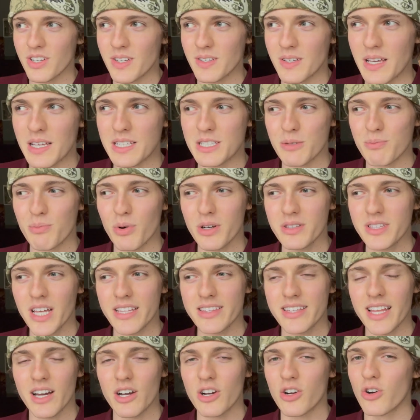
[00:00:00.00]
is a book
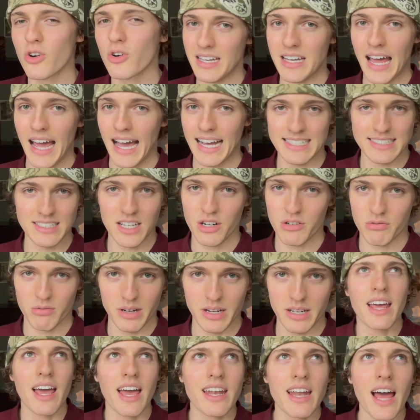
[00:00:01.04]
that girl has not
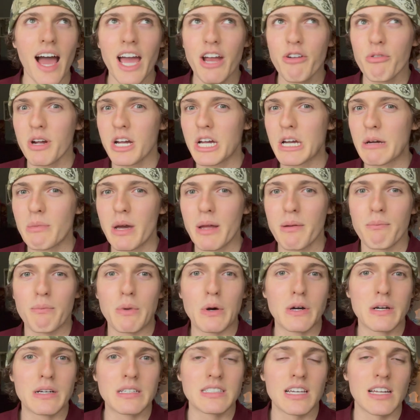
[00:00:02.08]
read. And I recommend
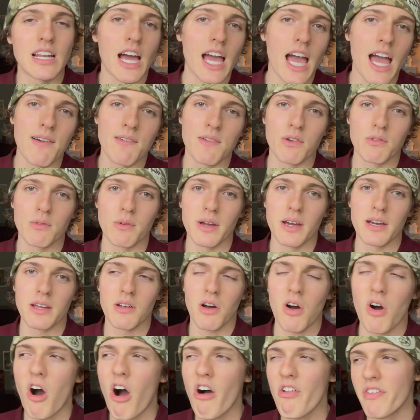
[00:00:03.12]
books that I haven't
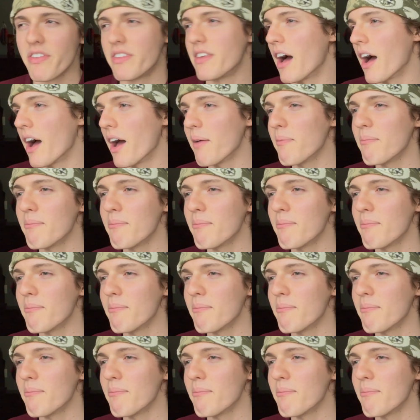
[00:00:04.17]
read all the time,